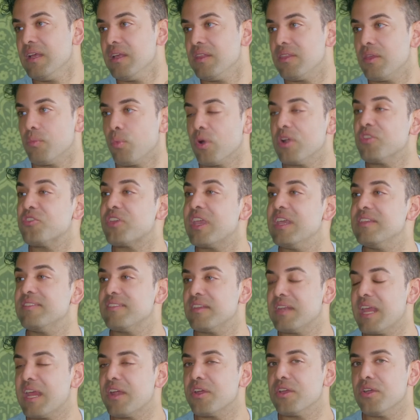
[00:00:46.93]
The worst case
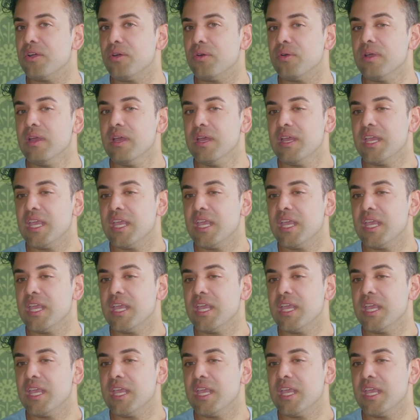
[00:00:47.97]
scenario